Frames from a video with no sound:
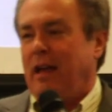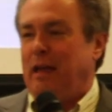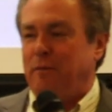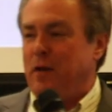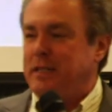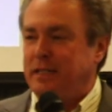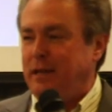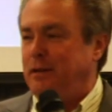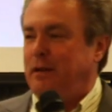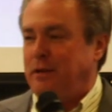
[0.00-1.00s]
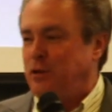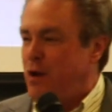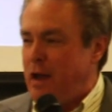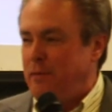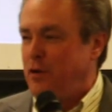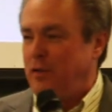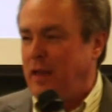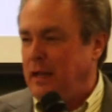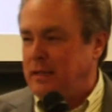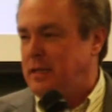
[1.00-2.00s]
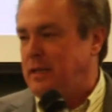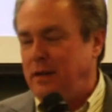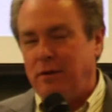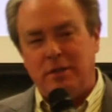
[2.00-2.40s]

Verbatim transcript: if I see a driver that's, you know,